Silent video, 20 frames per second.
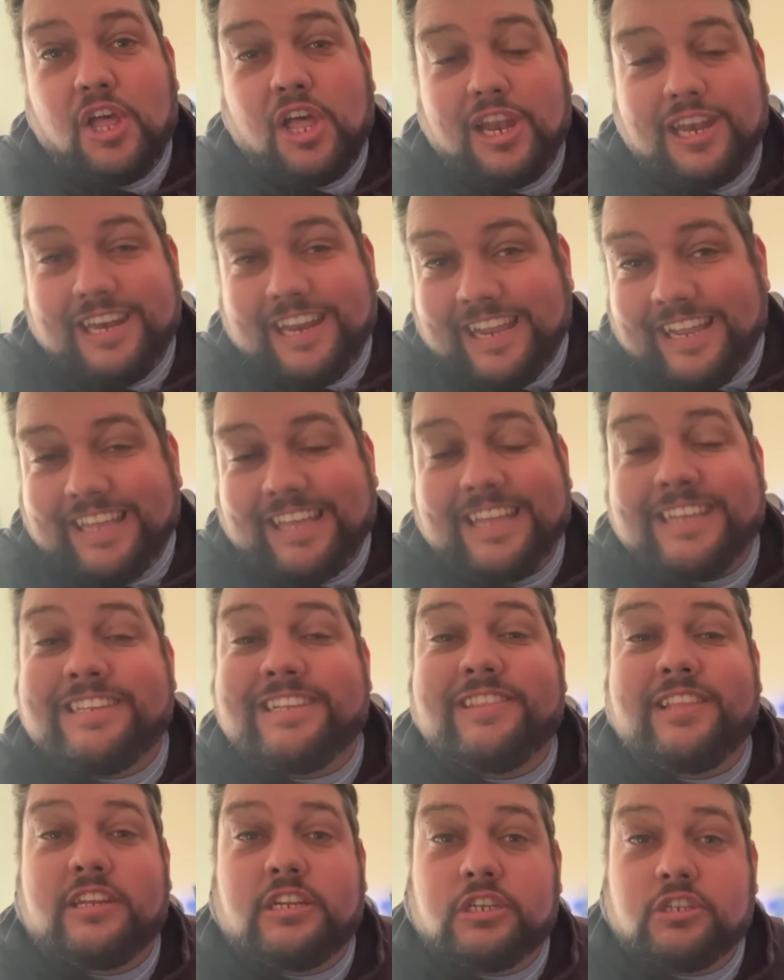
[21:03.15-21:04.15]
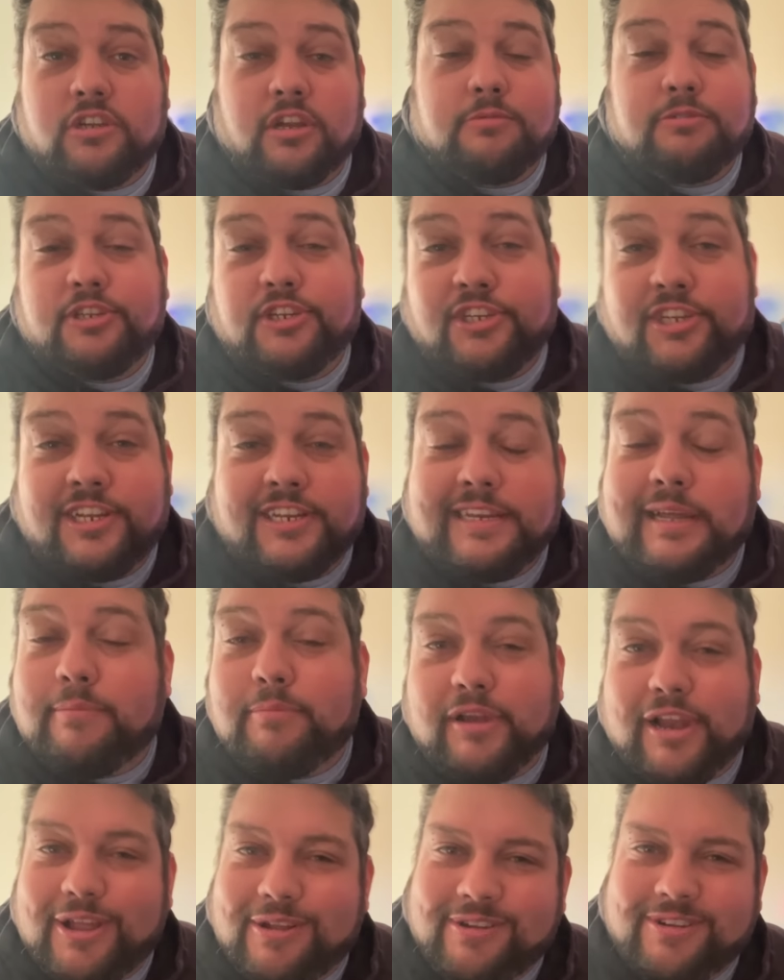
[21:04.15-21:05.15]
Link is in the description down
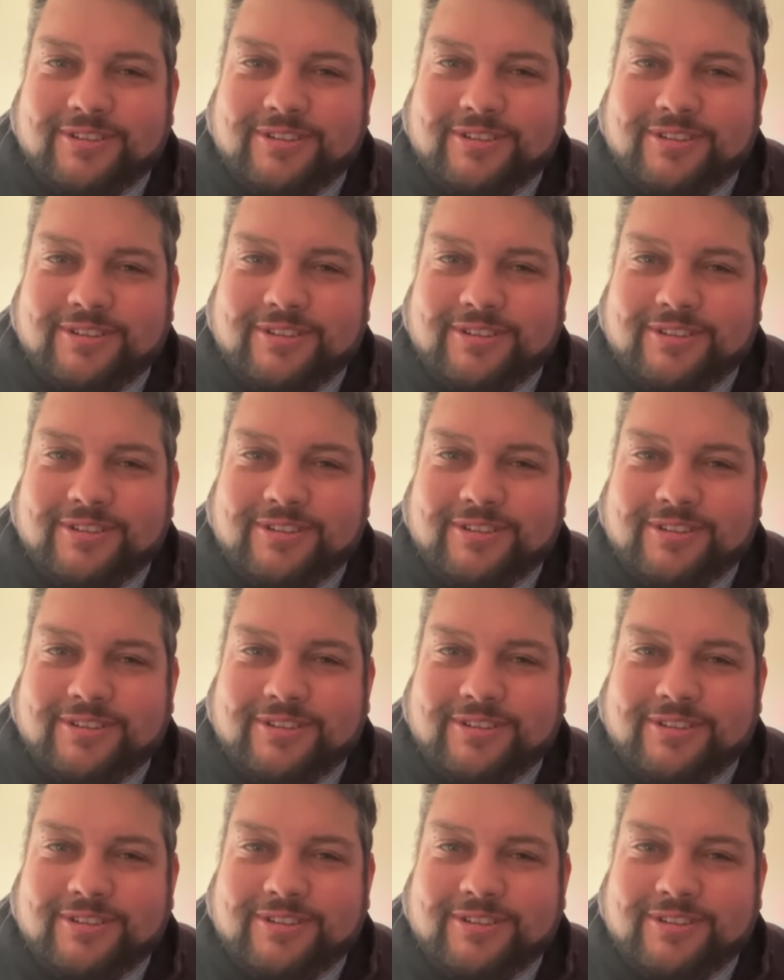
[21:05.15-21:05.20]
below.